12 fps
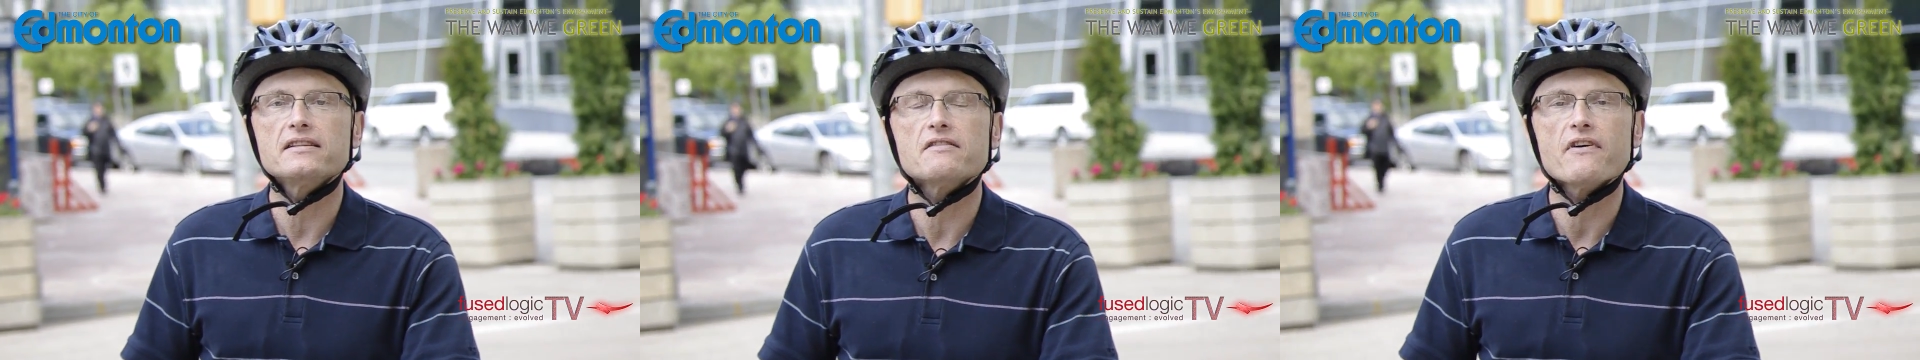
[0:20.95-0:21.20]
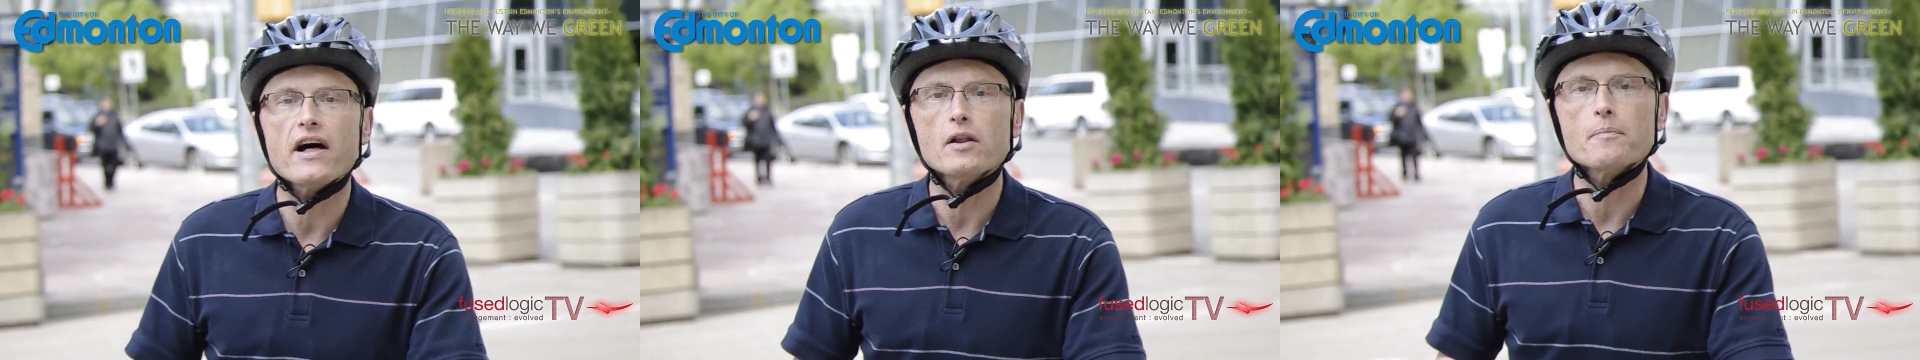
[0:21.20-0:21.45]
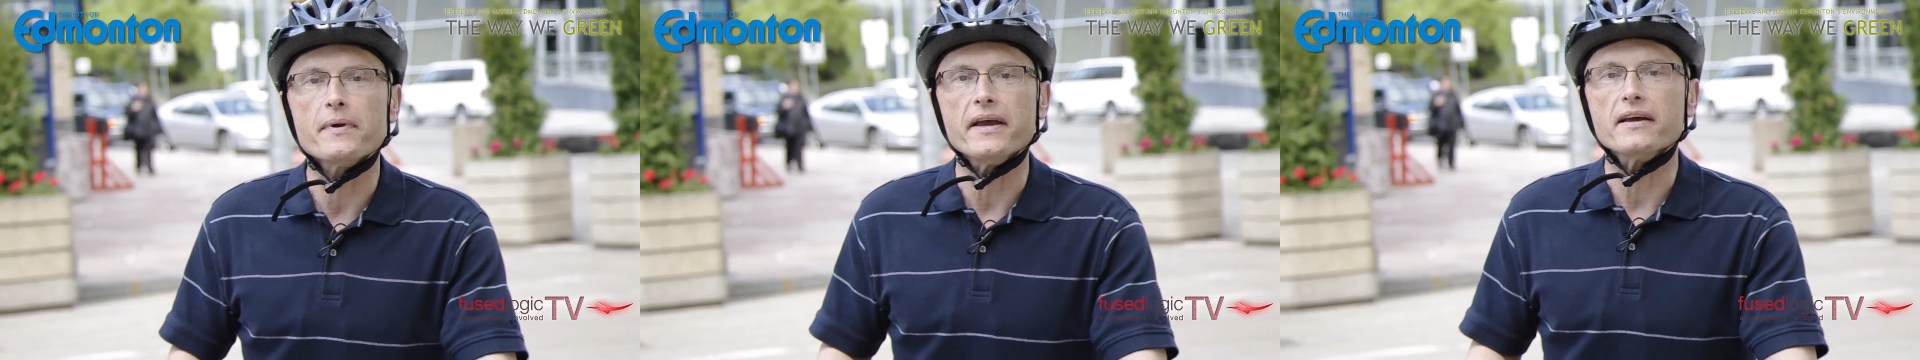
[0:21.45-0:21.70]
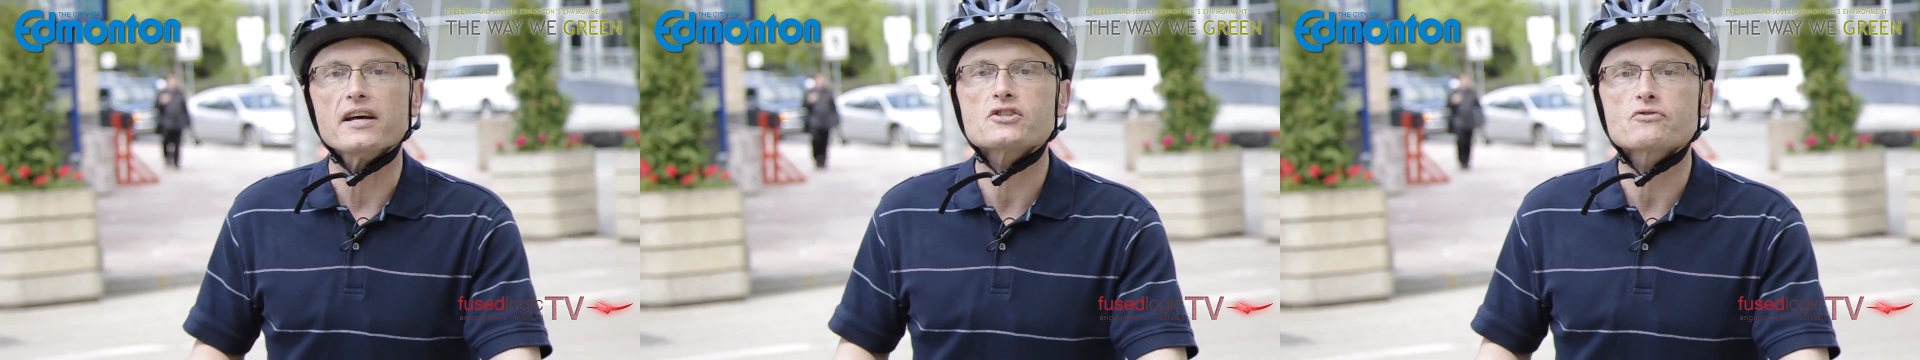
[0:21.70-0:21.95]

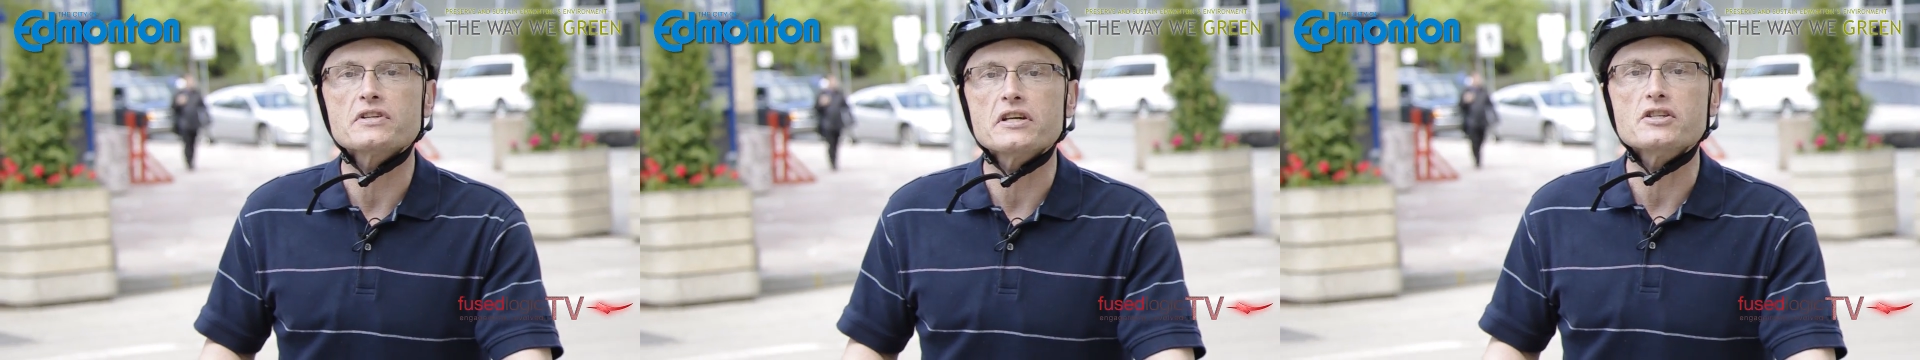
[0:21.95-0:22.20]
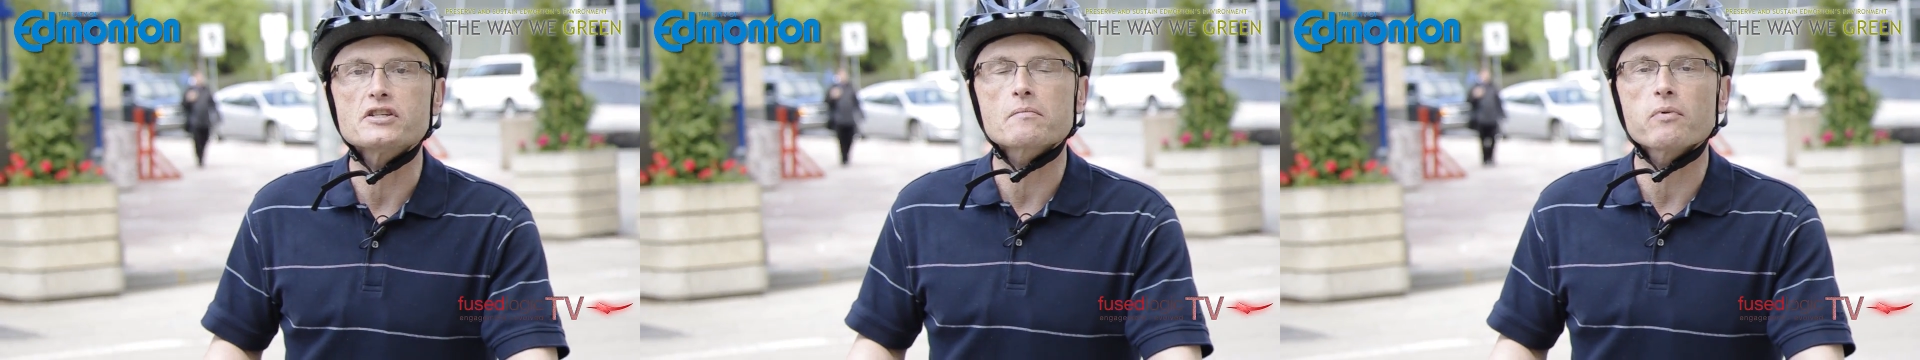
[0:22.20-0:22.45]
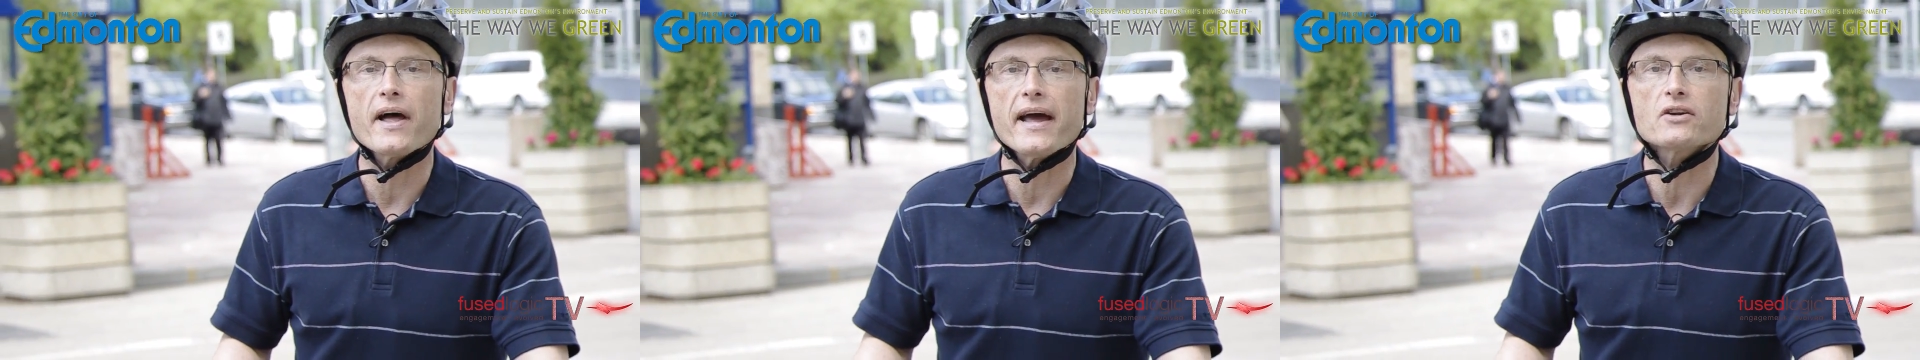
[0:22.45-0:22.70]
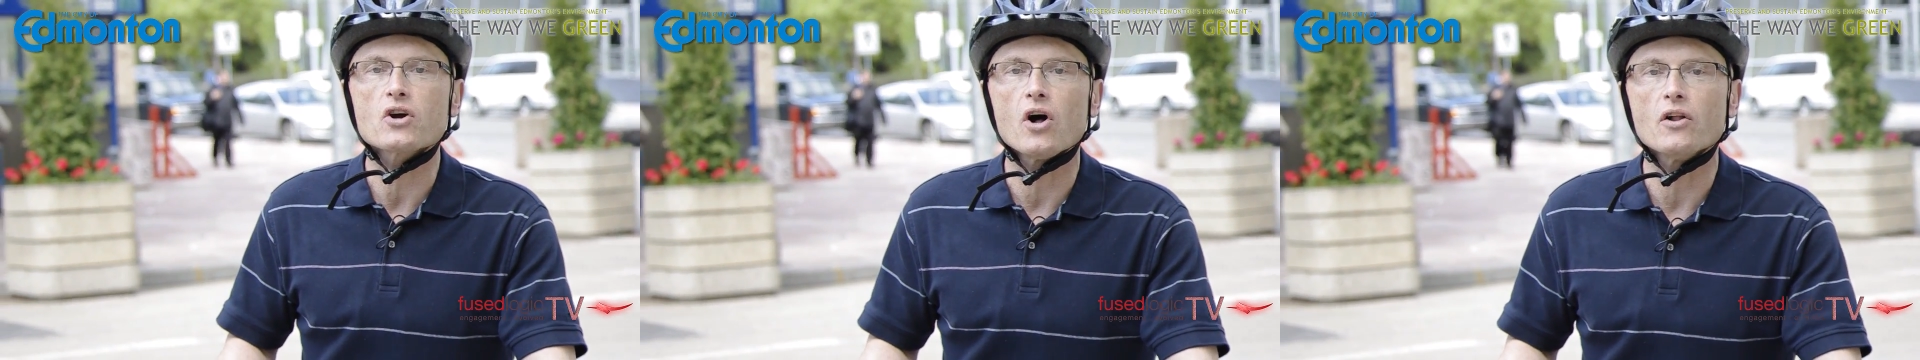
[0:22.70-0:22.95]
developing a strategic
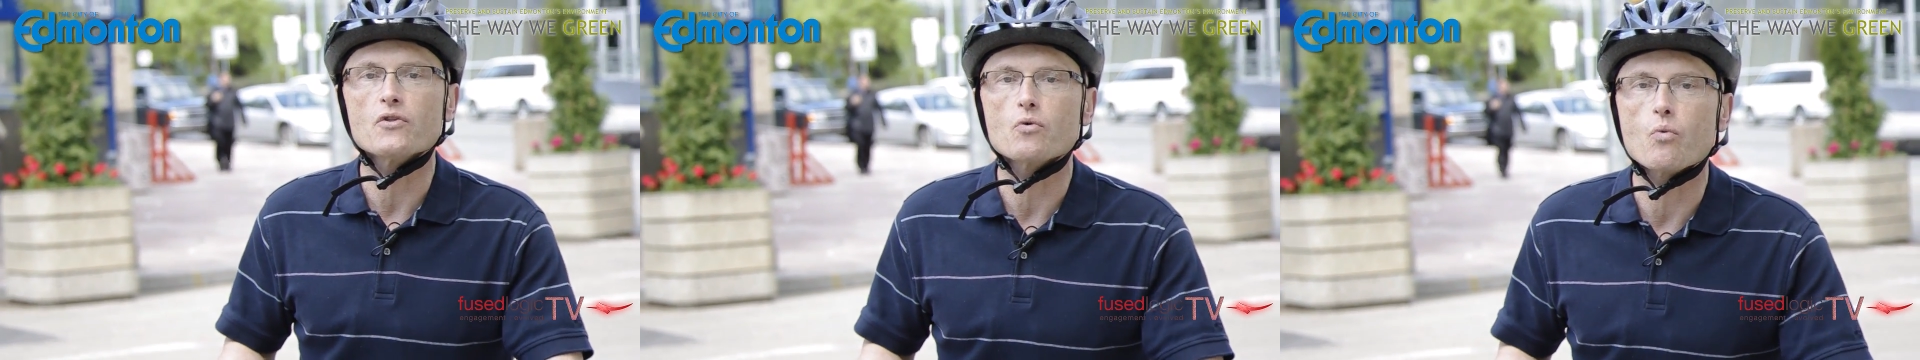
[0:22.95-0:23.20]
plan called